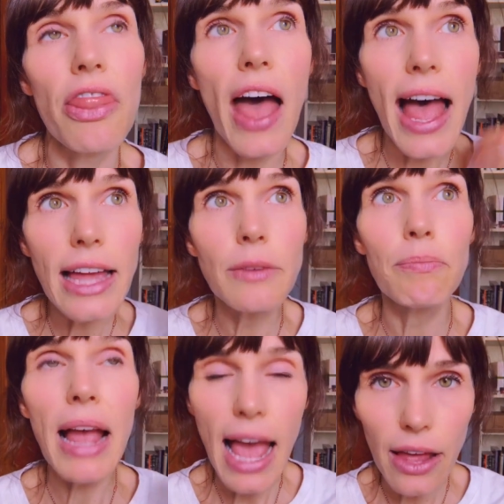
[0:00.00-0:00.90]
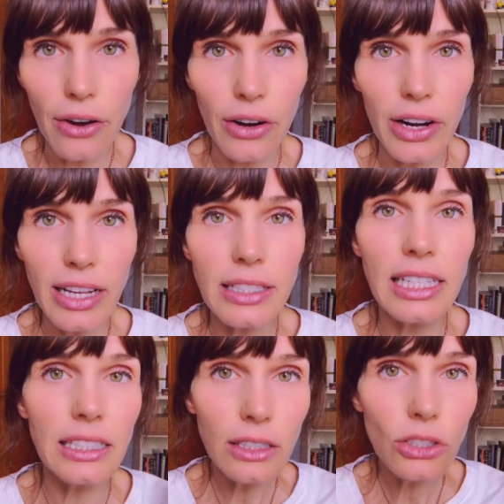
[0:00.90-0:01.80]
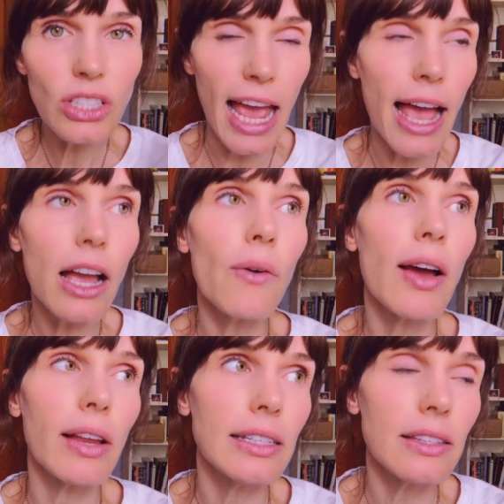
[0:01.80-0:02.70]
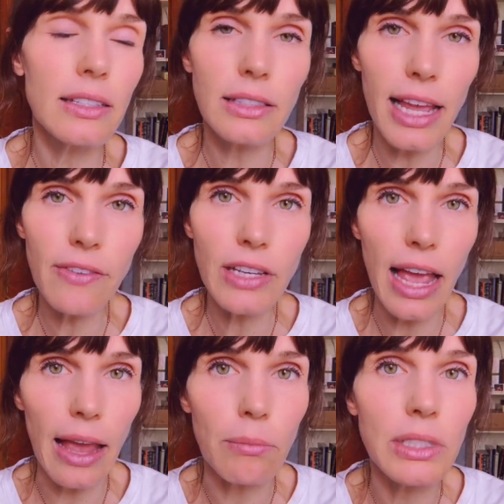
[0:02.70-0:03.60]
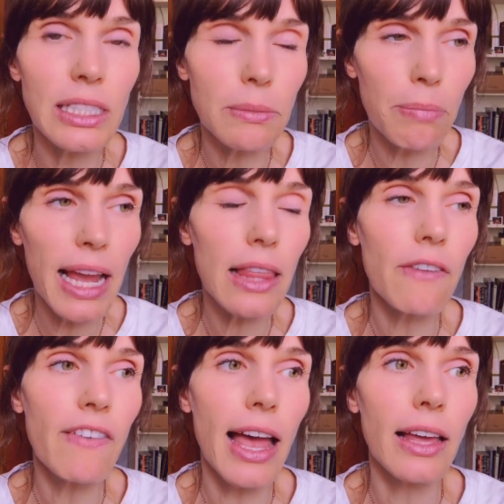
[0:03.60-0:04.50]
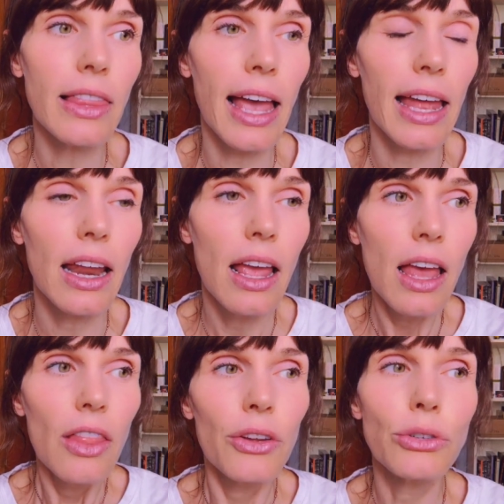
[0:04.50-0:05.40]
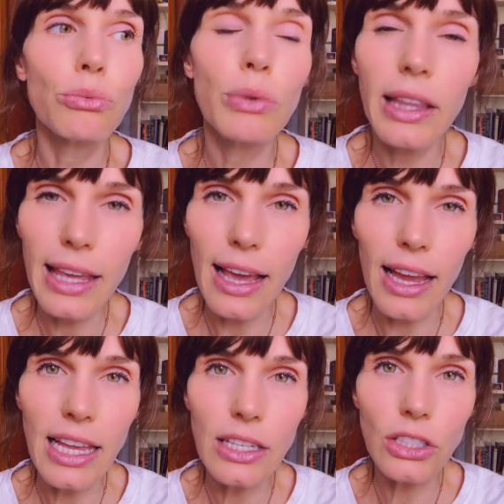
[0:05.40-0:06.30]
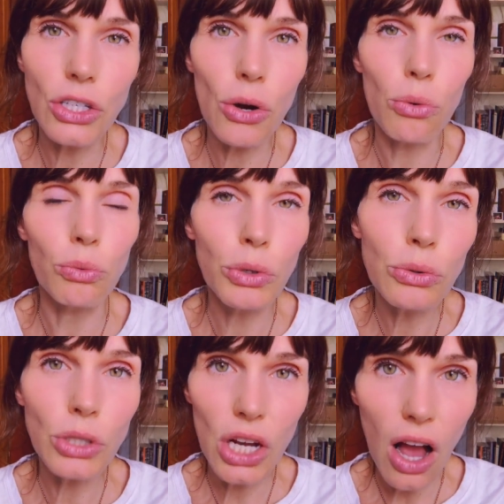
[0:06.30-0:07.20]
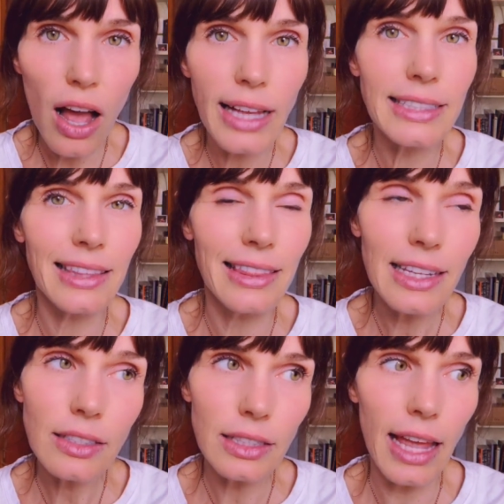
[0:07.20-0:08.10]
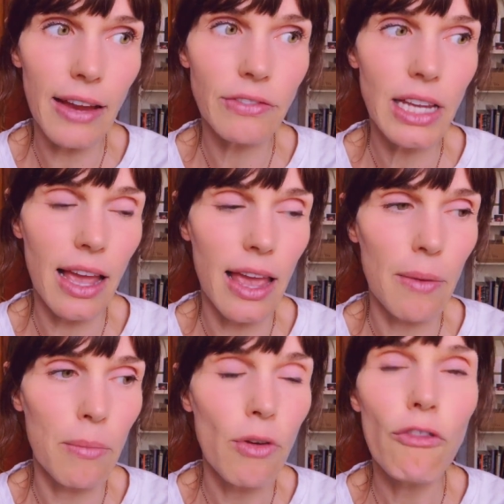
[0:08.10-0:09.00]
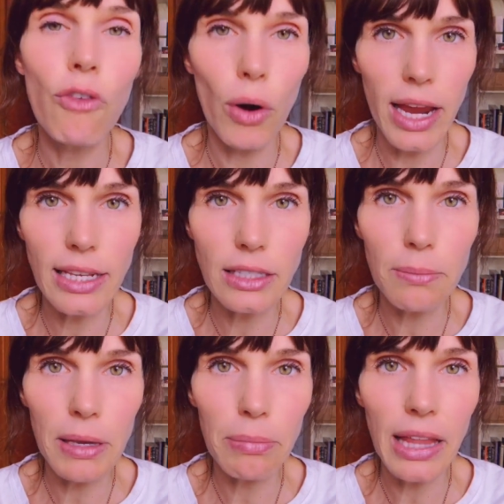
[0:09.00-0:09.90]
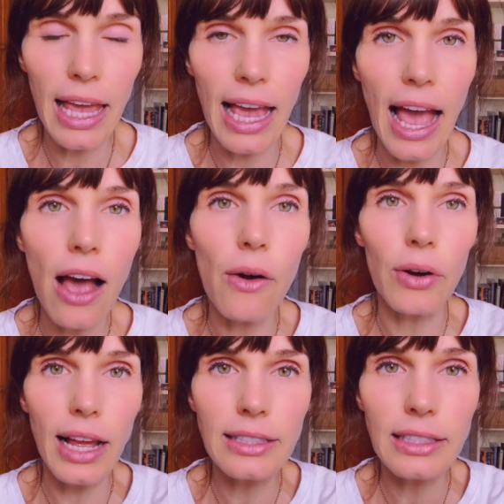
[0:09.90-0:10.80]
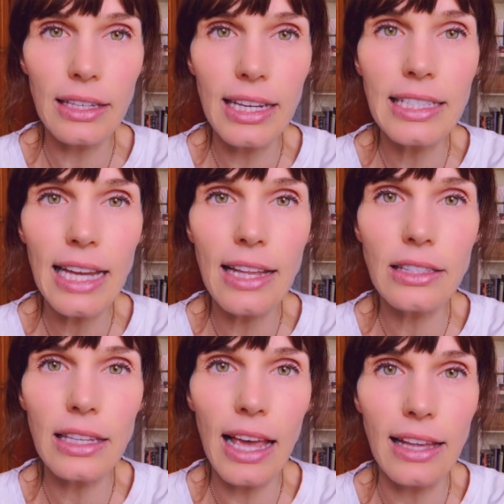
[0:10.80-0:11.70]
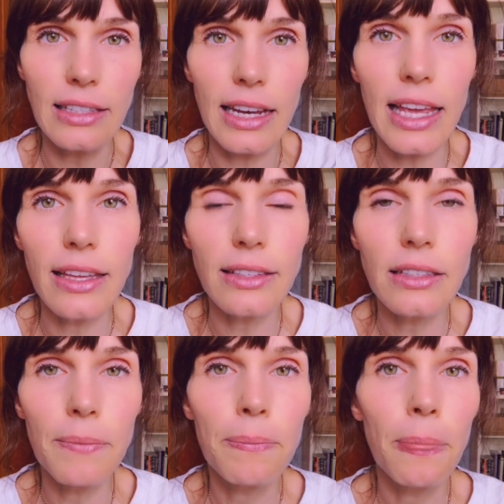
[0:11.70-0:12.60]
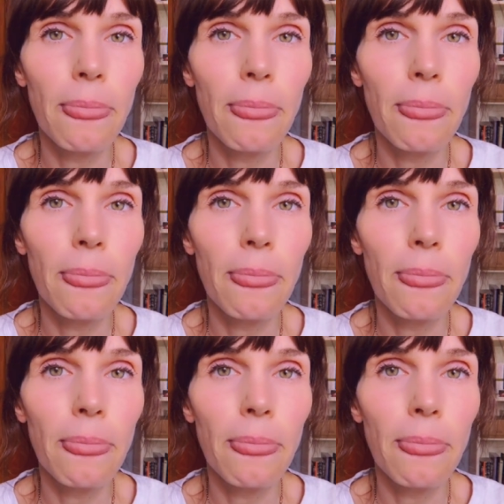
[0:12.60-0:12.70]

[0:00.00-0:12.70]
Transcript: that pattern has continued to echo out into this lifetime, despite the fact that there really is no root cause in this lifetime for it to be playing out as intensely as it is.